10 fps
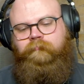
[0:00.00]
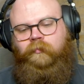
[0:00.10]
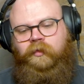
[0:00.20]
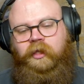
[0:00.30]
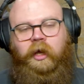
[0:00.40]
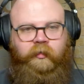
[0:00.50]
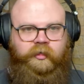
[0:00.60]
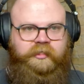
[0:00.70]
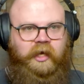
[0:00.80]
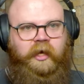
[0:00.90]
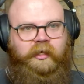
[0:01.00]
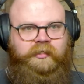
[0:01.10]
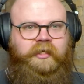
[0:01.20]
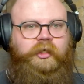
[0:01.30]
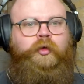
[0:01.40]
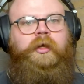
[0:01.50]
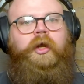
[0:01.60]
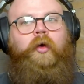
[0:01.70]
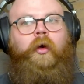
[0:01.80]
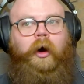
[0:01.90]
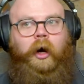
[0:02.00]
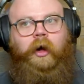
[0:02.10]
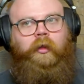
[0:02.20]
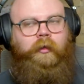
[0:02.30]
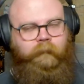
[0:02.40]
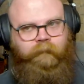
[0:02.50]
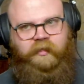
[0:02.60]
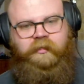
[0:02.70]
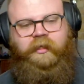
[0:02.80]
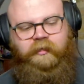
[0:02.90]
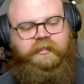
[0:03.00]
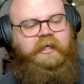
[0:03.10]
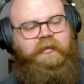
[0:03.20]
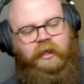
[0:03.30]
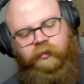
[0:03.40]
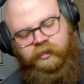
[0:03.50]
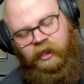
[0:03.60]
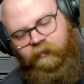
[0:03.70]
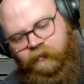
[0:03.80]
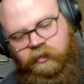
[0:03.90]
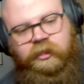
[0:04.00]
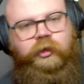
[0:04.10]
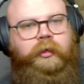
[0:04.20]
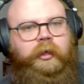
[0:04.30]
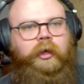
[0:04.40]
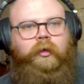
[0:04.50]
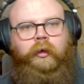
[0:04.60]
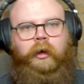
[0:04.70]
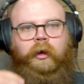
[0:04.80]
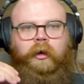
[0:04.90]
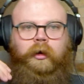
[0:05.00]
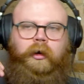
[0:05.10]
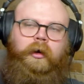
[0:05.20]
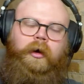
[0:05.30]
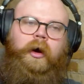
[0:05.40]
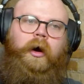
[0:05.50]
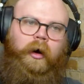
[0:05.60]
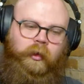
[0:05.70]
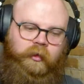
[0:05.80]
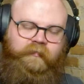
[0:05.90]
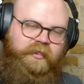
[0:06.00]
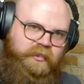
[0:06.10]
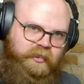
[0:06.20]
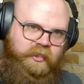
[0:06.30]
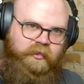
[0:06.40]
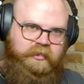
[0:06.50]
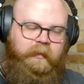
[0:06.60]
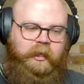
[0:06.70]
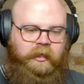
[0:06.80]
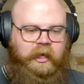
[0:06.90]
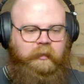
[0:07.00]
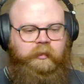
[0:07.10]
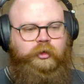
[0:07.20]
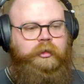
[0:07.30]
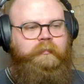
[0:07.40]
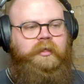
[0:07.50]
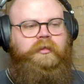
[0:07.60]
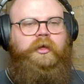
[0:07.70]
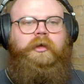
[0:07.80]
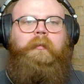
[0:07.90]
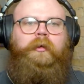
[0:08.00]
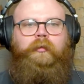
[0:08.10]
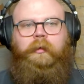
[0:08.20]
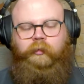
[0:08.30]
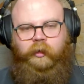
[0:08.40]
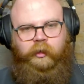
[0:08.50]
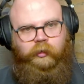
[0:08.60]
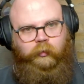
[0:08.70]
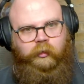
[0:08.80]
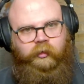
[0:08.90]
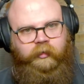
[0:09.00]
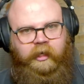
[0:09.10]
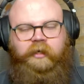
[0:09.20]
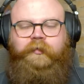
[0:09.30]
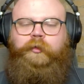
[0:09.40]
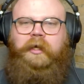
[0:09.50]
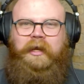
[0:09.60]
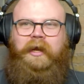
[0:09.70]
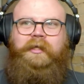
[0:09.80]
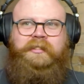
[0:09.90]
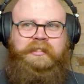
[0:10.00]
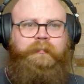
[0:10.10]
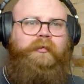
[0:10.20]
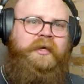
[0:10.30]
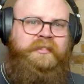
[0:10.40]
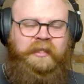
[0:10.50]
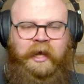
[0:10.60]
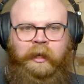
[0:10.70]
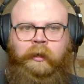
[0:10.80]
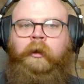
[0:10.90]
the other side is that you can know all, like, let's take the other side of this. You could know all of the details about a game. You could be the number one player in the world. And if you cannot express that,